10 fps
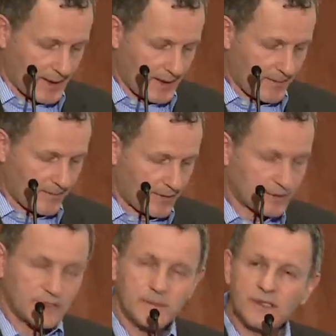
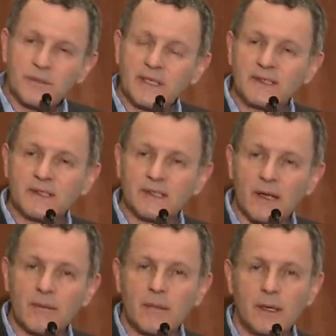there seems to be
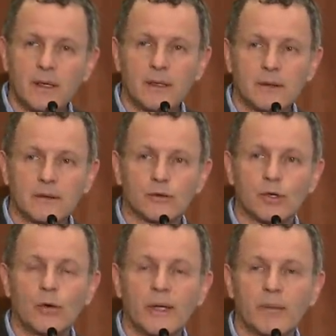some
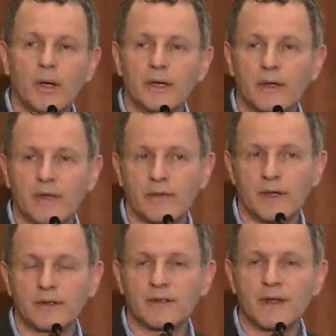growing body of
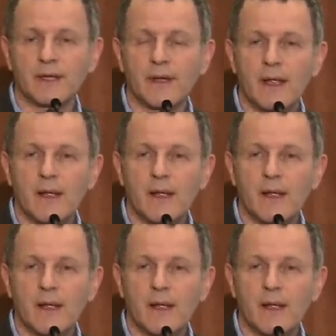evidence that